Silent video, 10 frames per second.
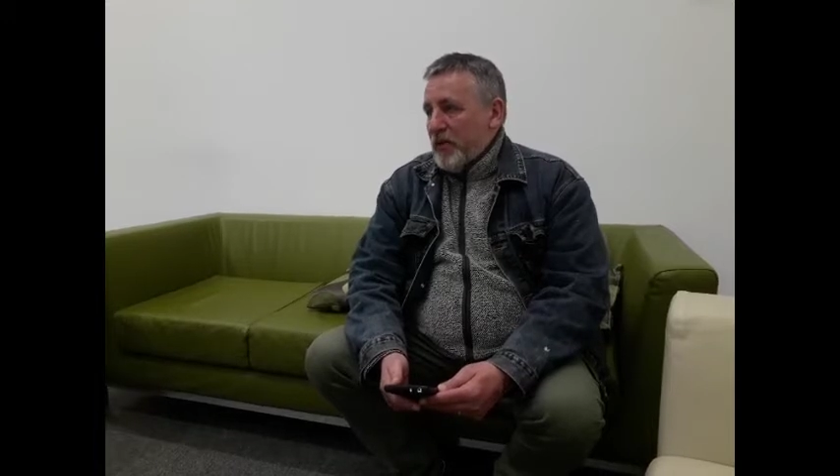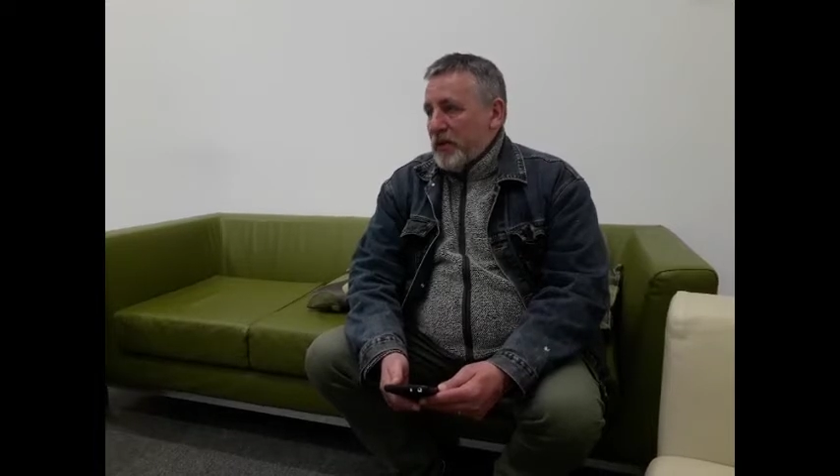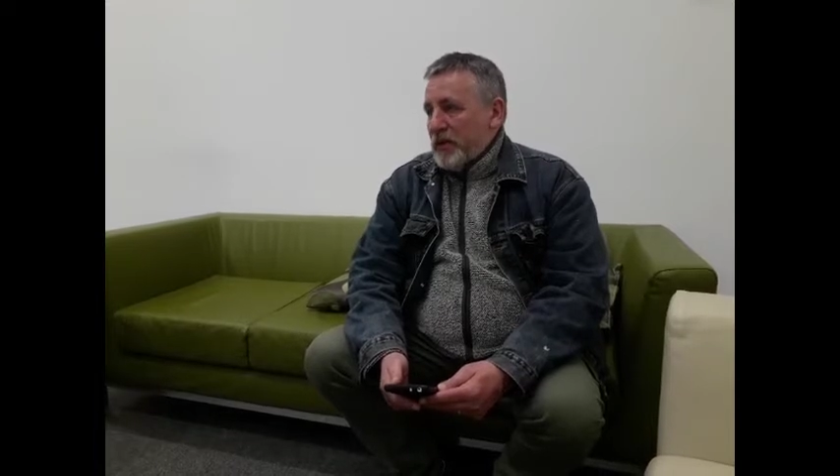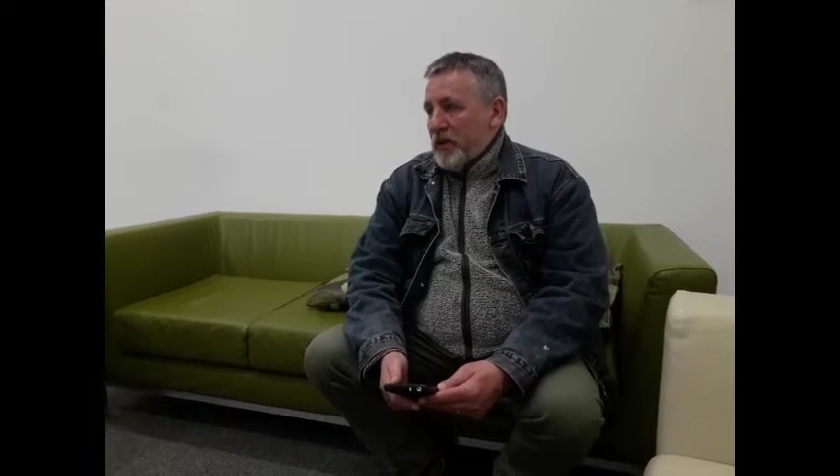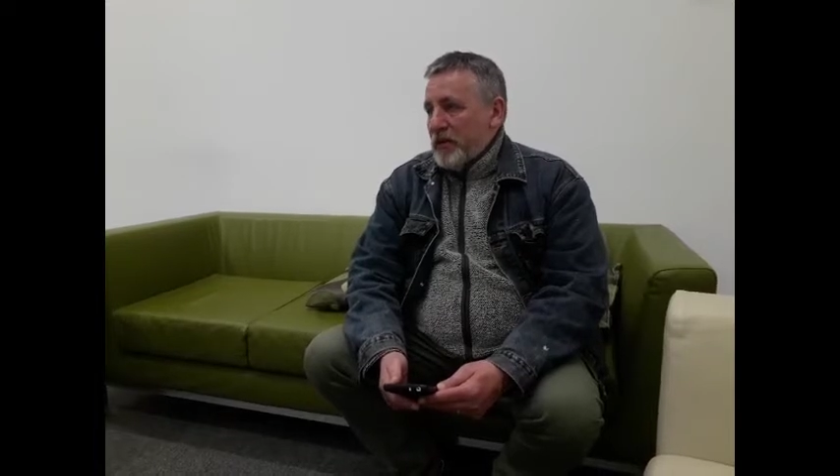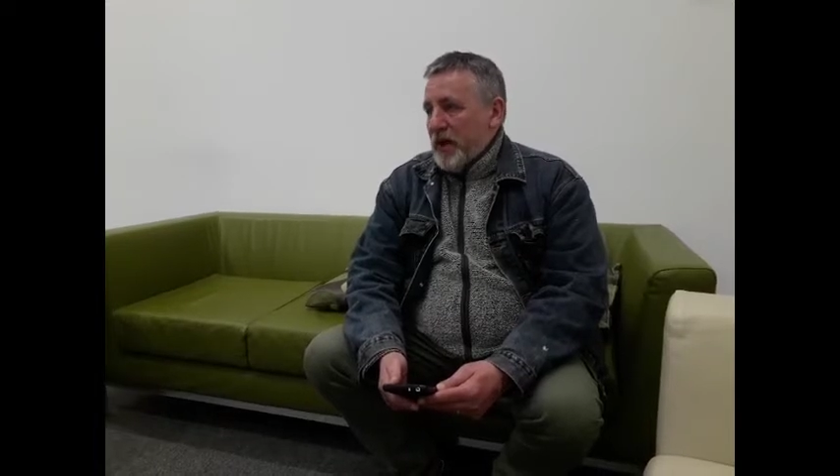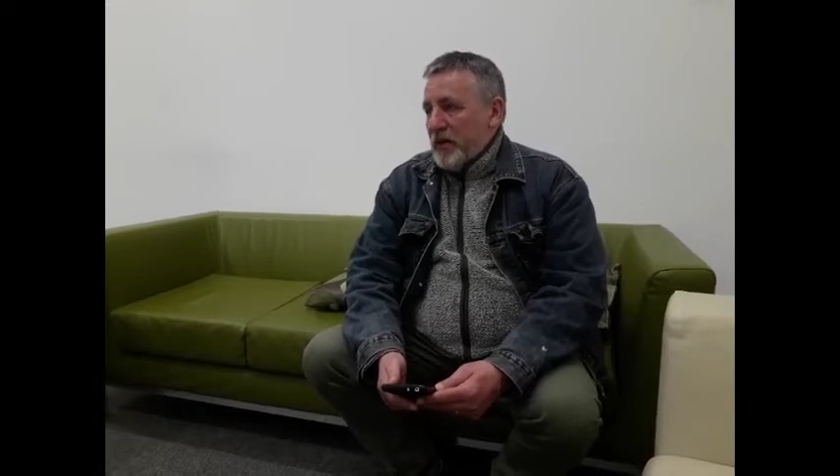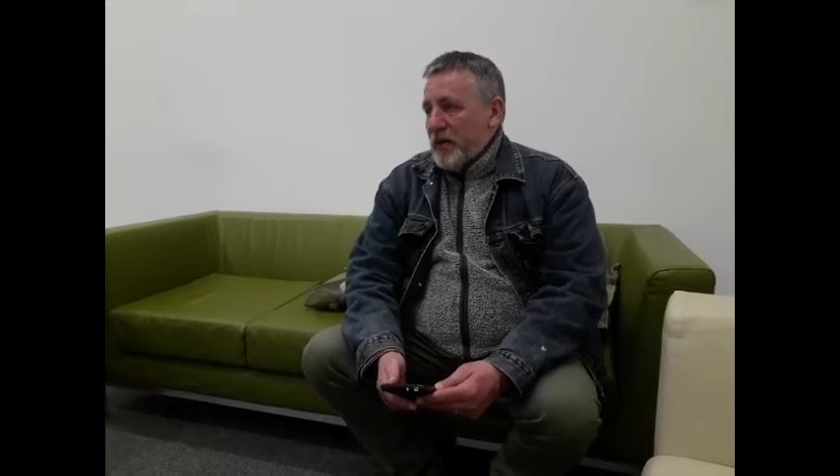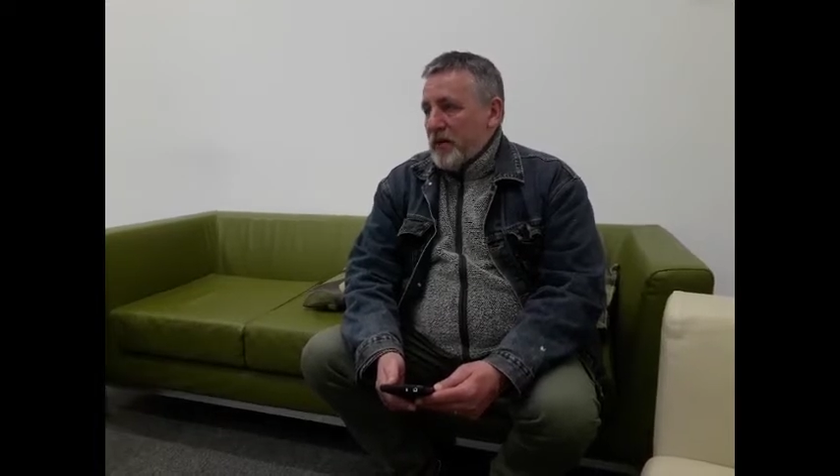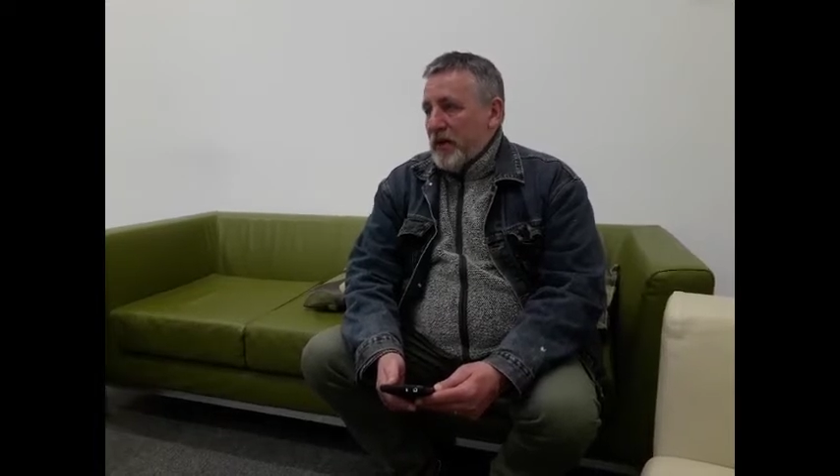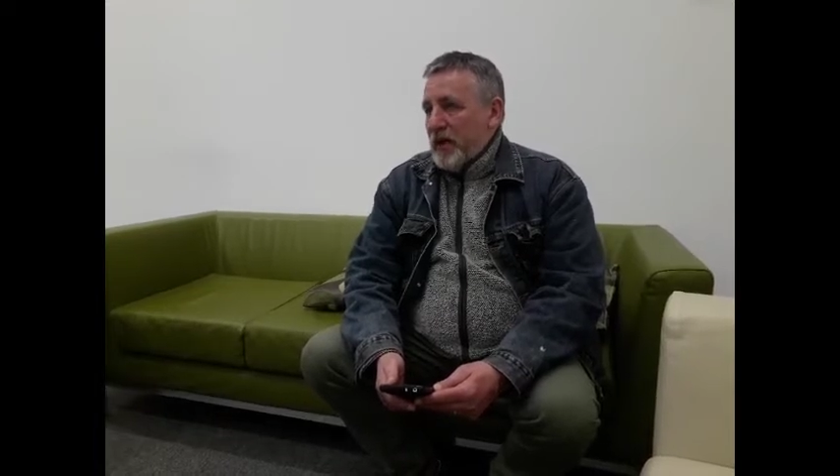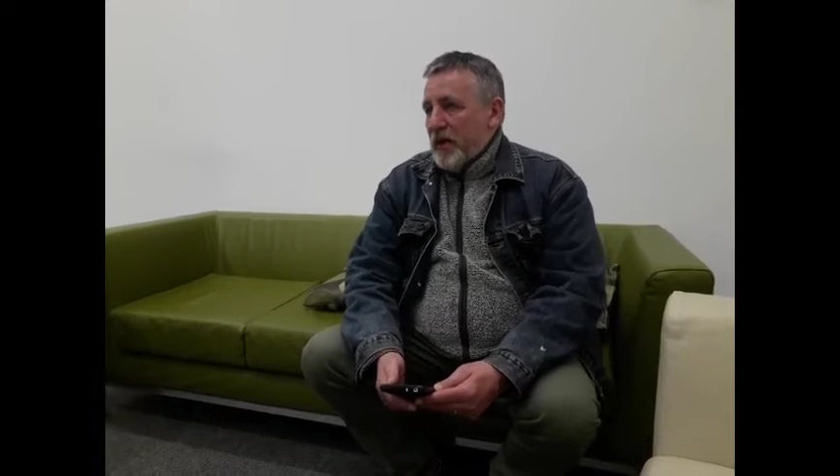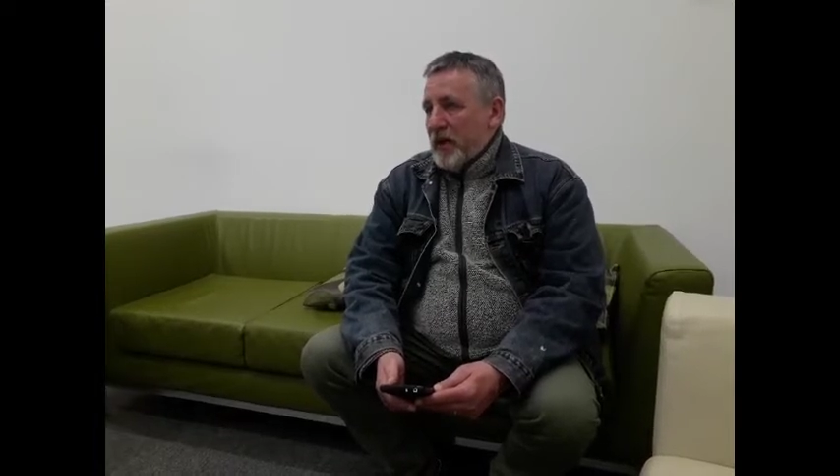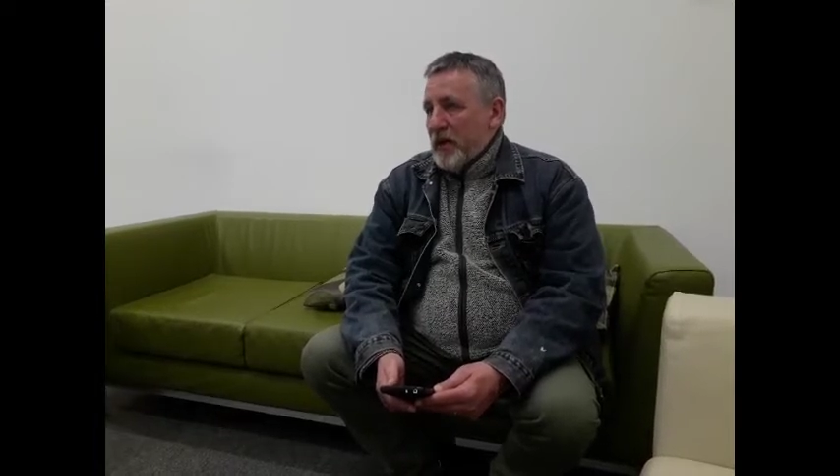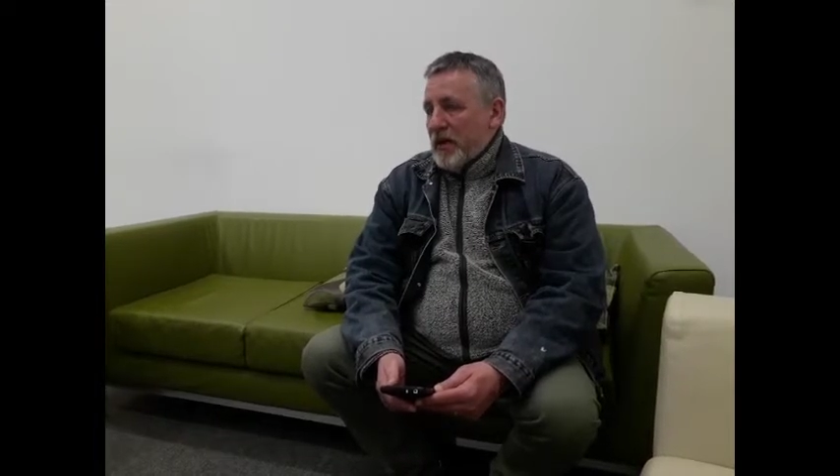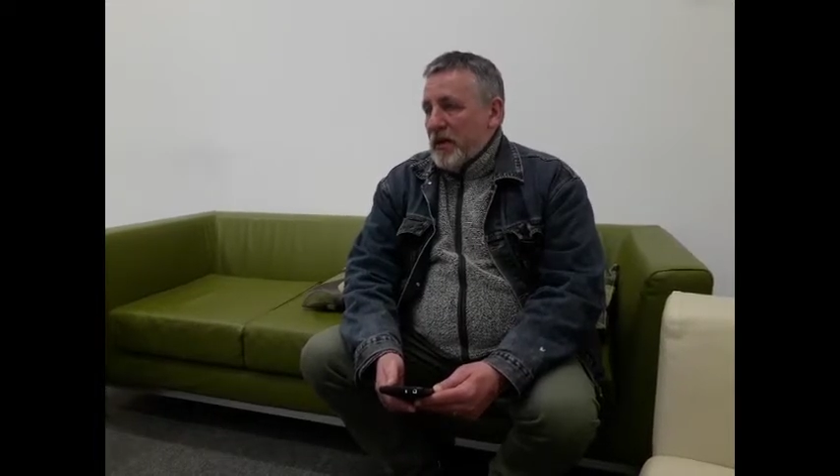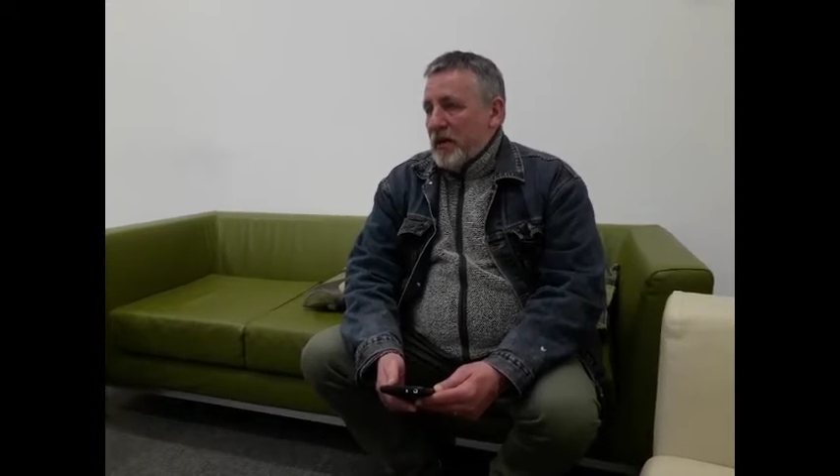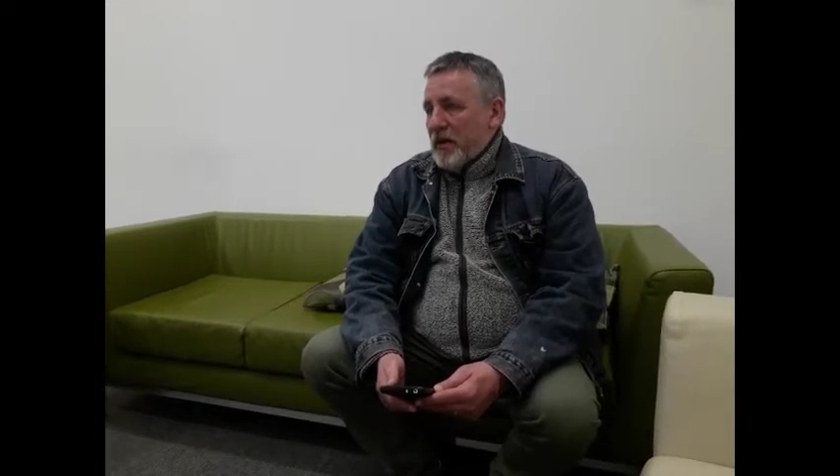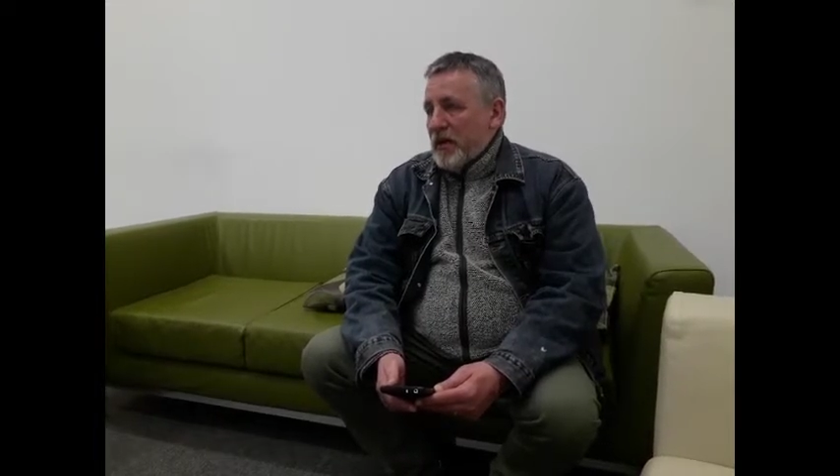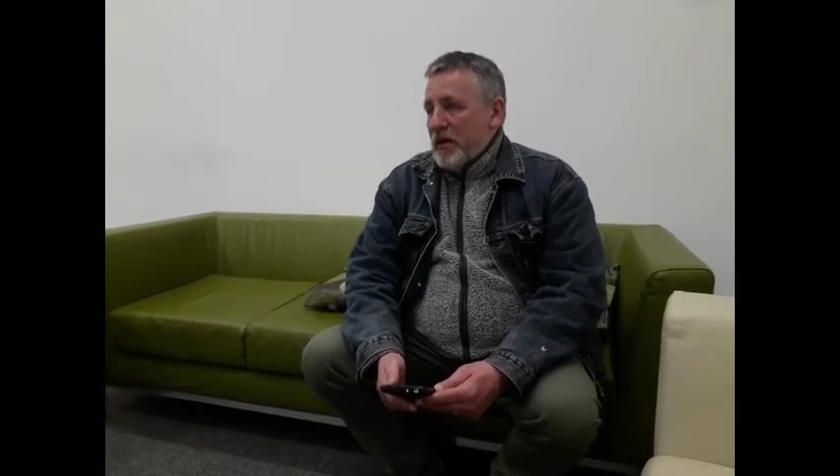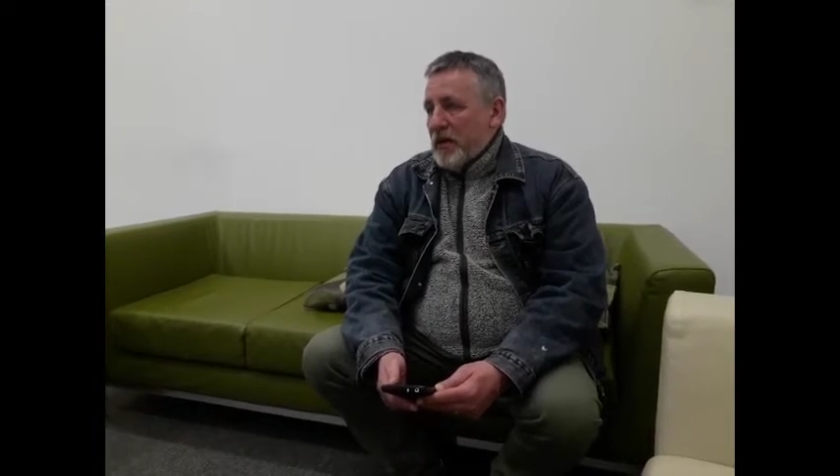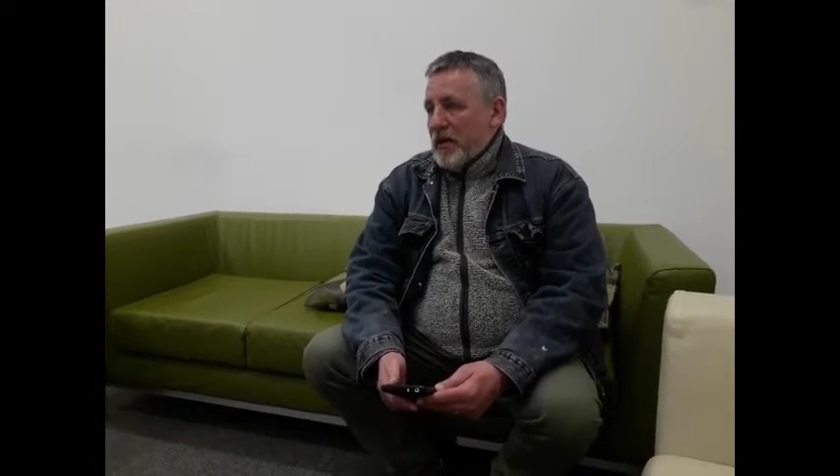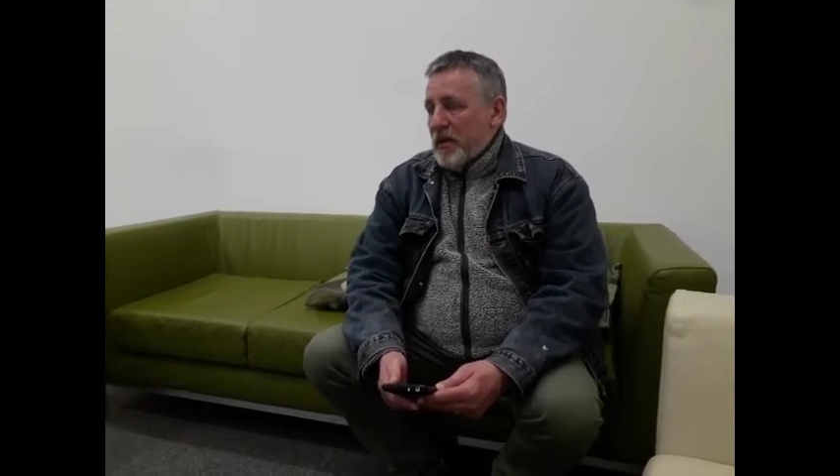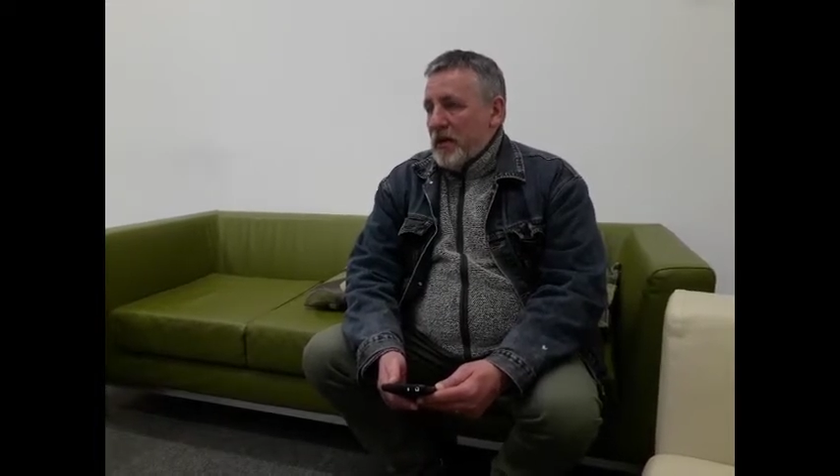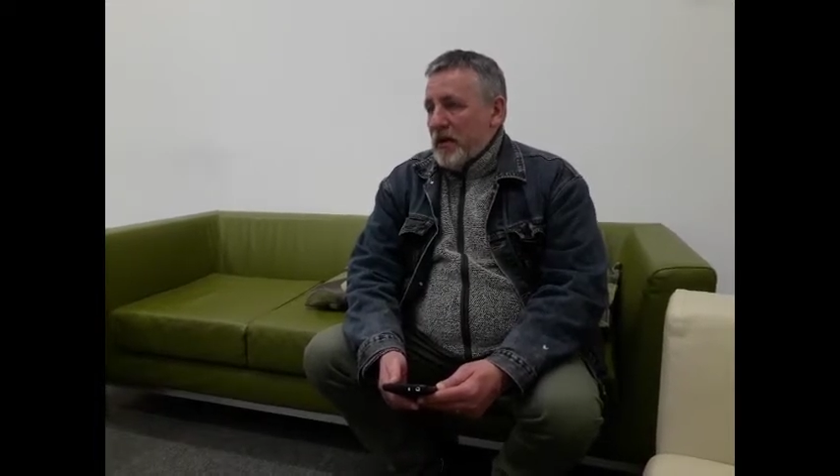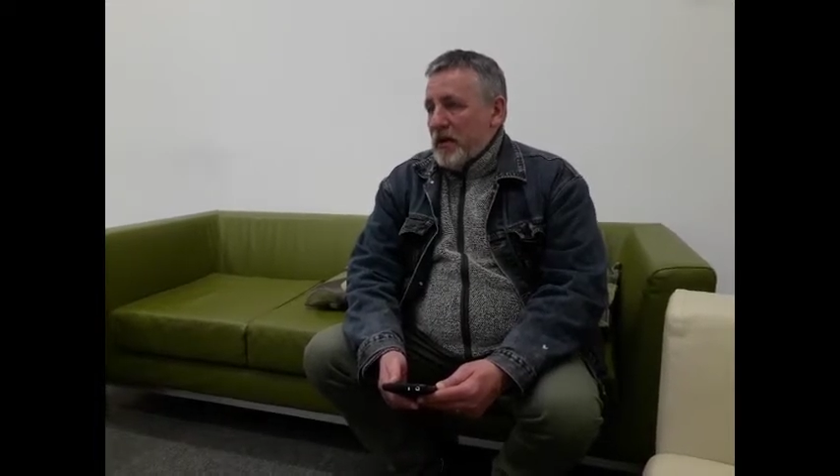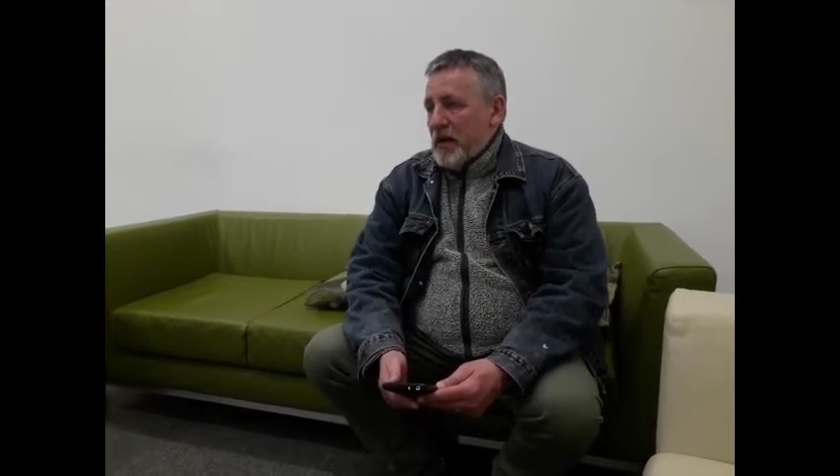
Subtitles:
I would recommend it.